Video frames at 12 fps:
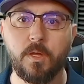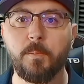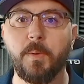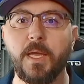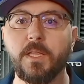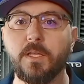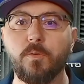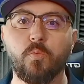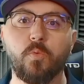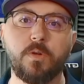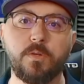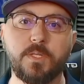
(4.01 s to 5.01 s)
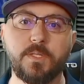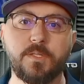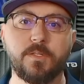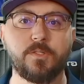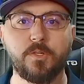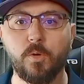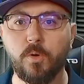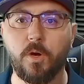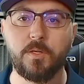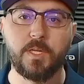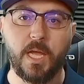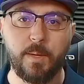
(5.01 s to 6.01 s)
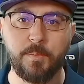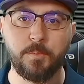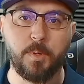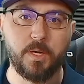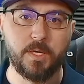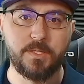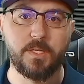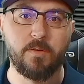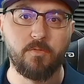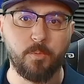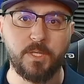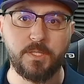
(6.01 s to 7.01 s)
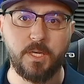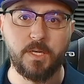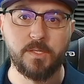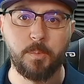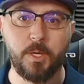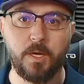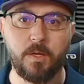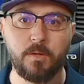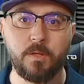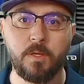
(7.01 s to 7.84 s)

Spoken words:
Mainly, what are these so-called damage buckets that everybody talks about?